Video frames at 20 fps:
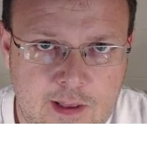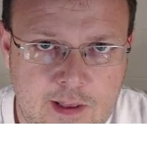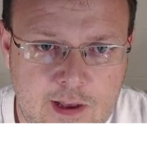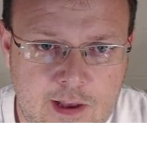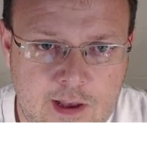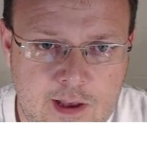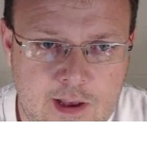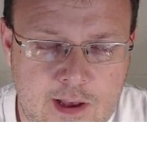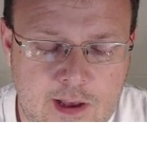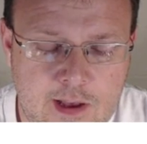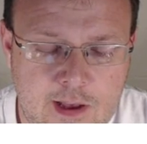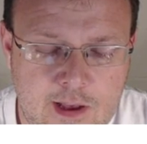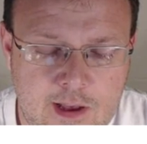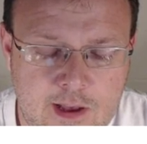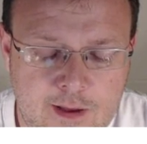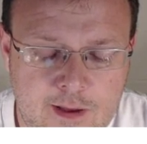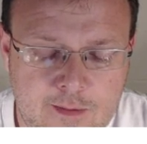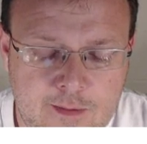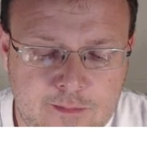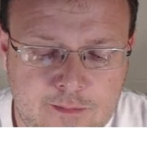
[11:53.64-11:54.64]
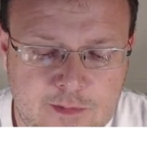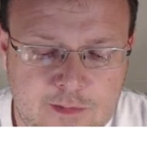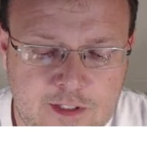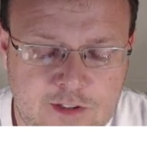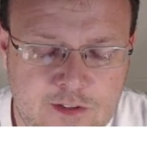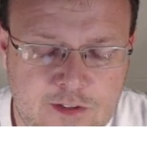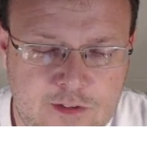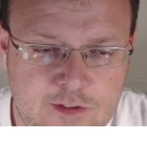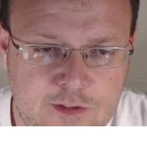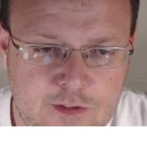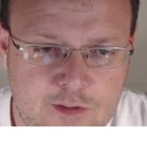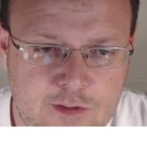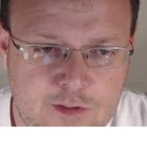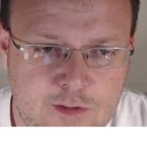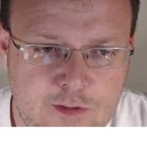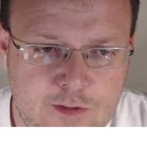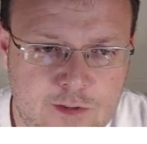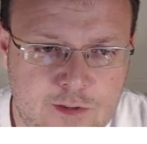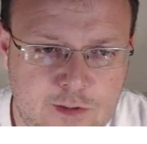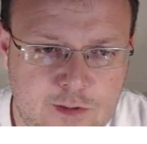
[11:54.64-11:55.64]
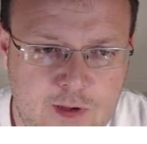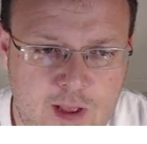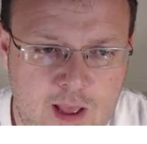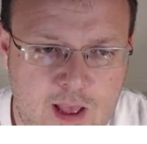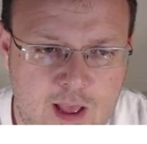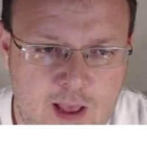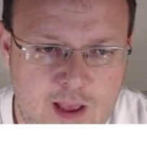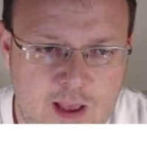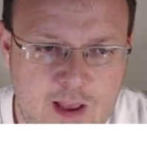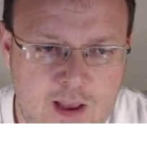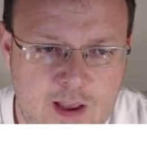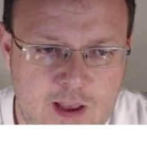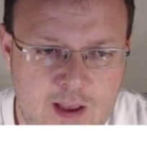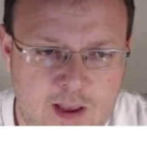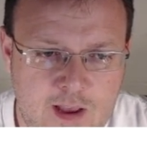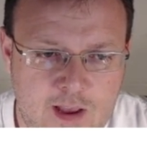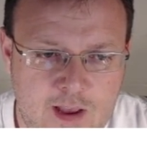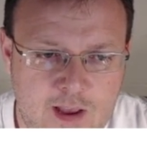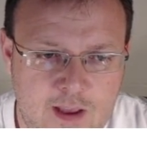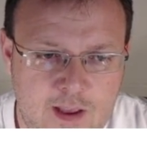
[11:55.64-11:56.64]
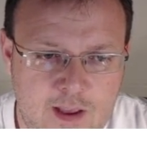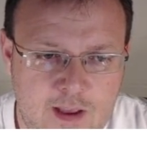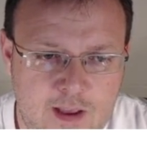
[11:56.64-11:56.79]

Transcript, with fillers: Um, let's do iperf